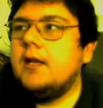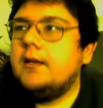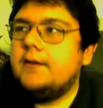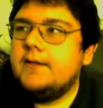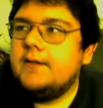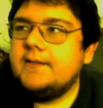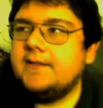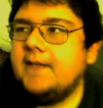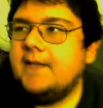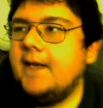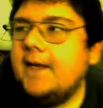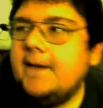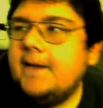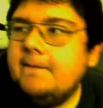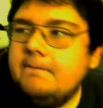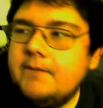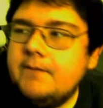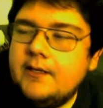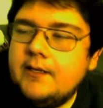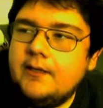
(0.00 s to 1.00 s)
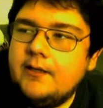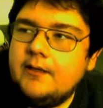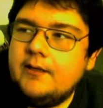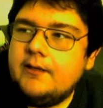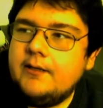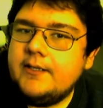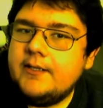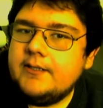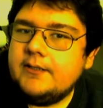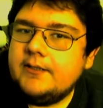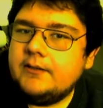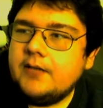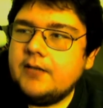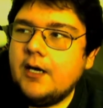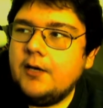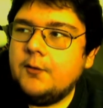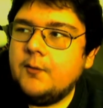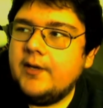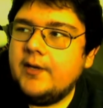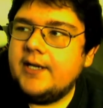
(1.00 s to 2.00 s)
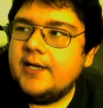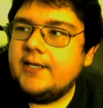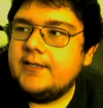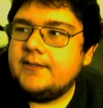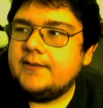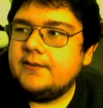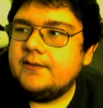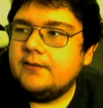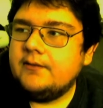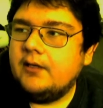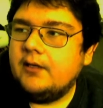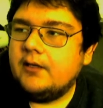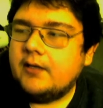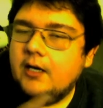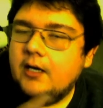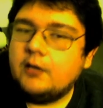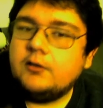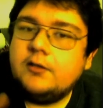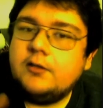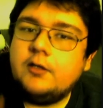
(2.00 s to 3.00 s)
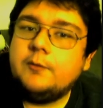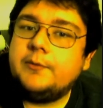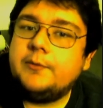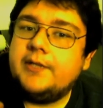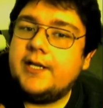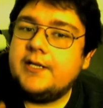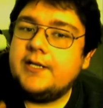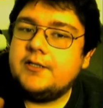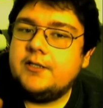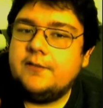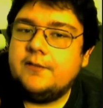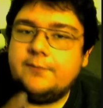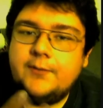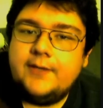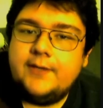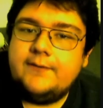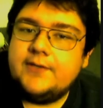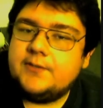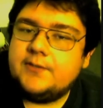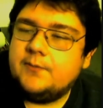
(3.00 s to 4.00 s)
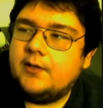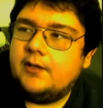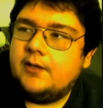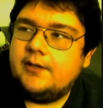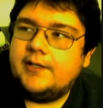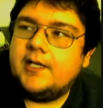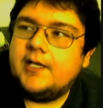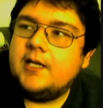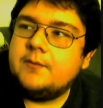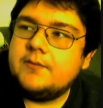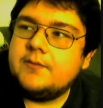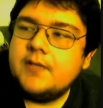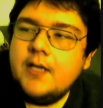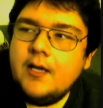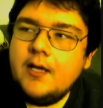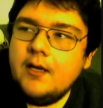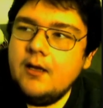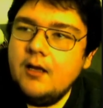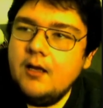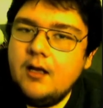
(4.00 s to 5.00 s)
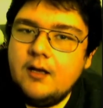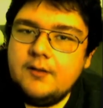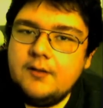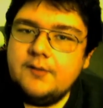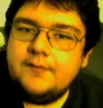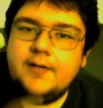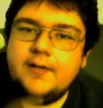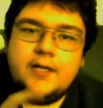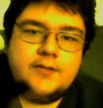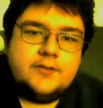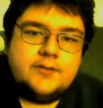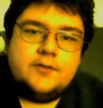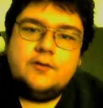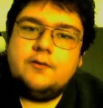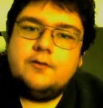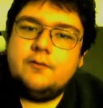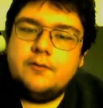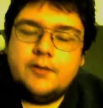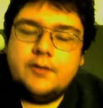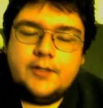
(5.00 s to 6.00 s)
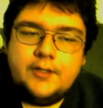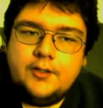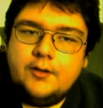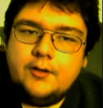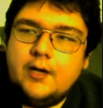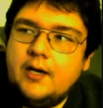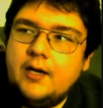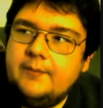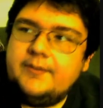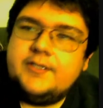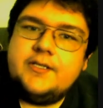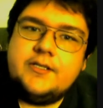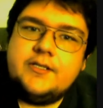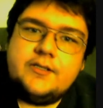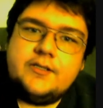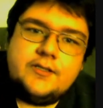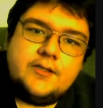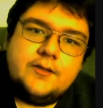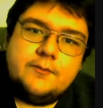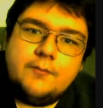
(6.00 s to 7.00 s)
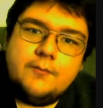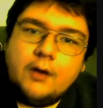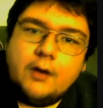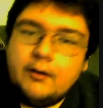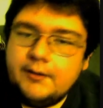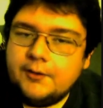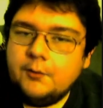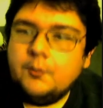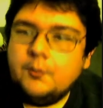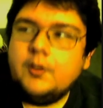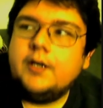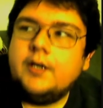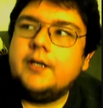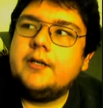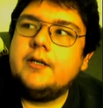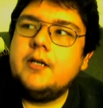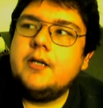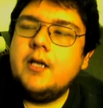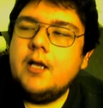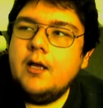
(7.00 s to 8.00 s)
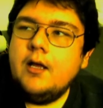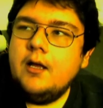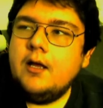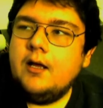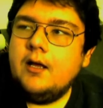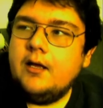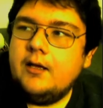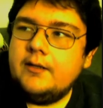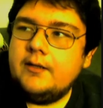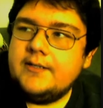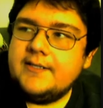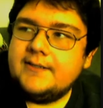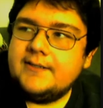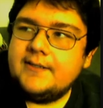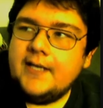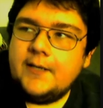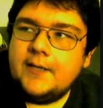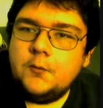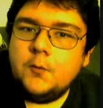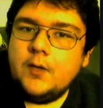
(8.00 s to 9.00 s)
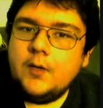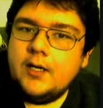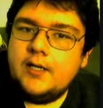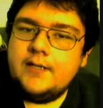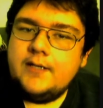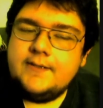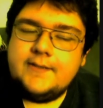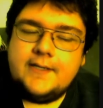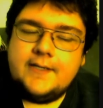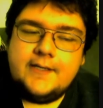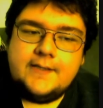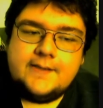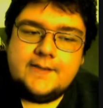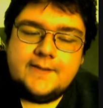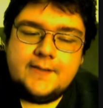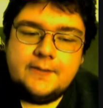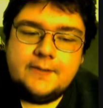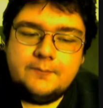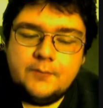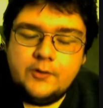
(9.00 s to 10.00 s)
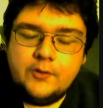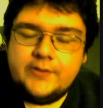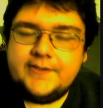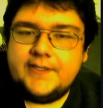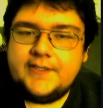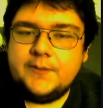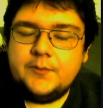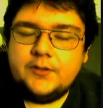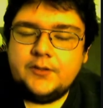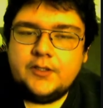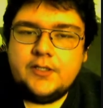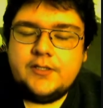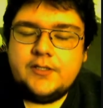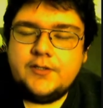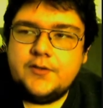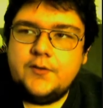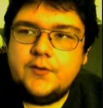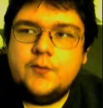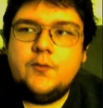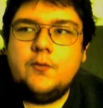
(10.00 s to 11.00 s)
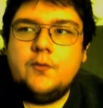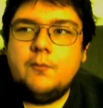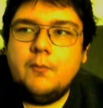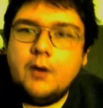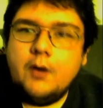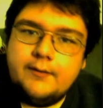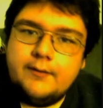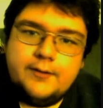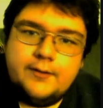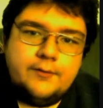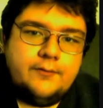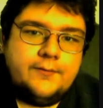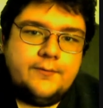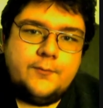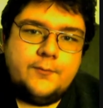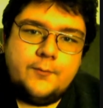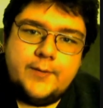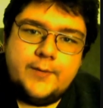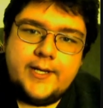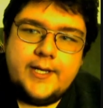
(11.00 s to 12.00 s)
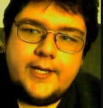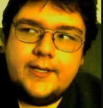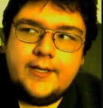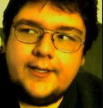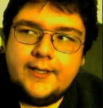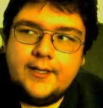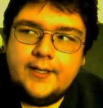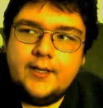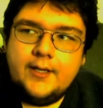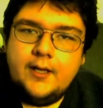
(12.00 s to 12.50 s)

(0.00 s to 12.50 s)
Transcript: This game is in a lot of ways a culmination of previous Mario games. You've got your homages to Mario One. Design wise, it's most similar to Mario 3